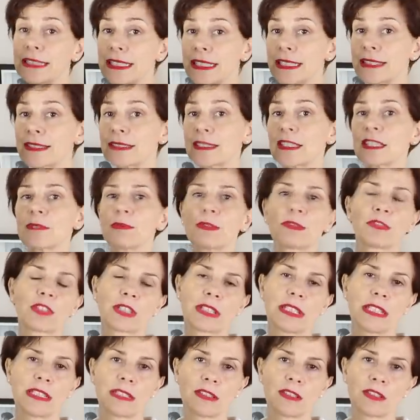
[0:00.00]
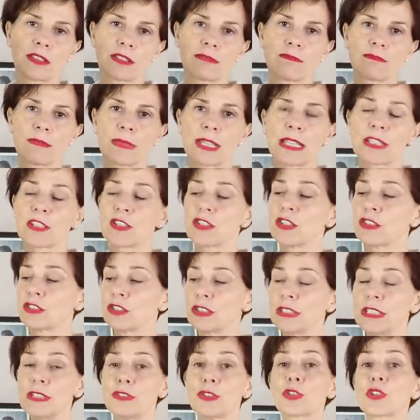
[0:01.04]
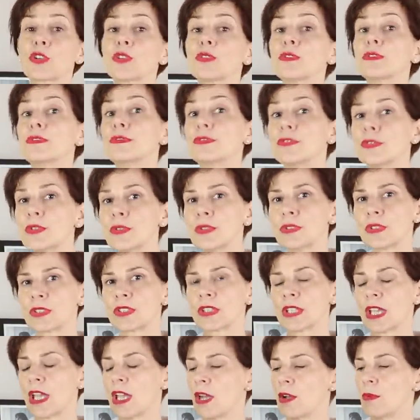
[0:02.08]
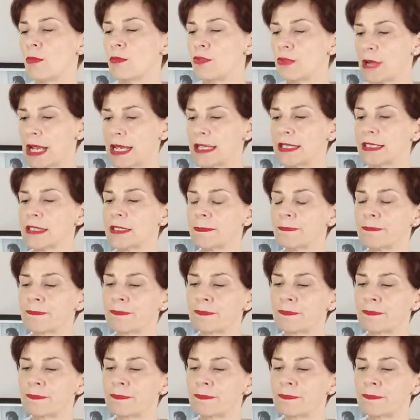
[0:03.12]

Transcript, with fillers: this type of sneakers, and certainly the Converse brand,